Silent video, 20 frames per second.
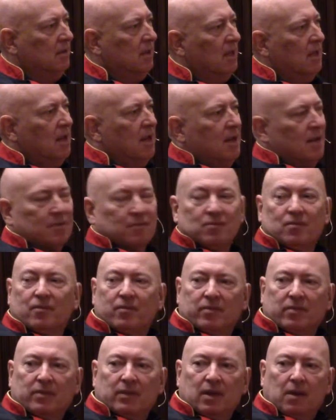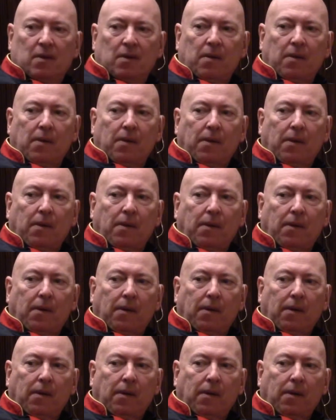But were they ready? Did they know that you wanted
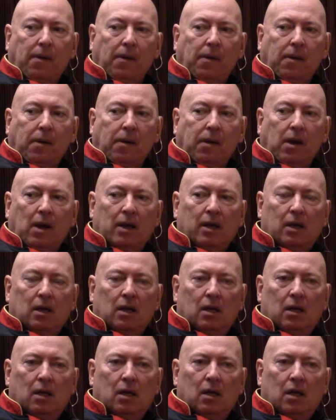them back, maybe?